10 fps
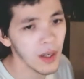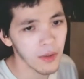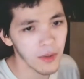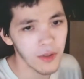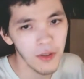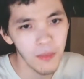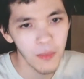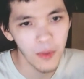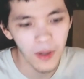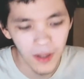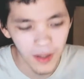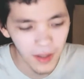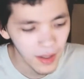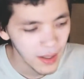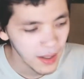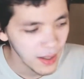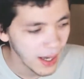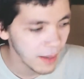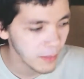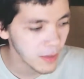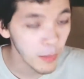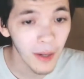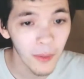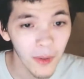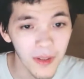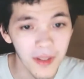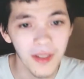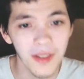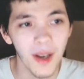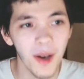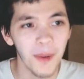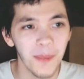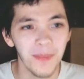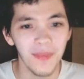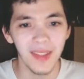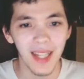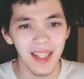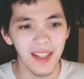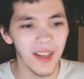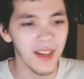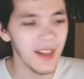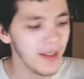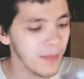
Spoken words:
or 2 more spring rolls. So that's good.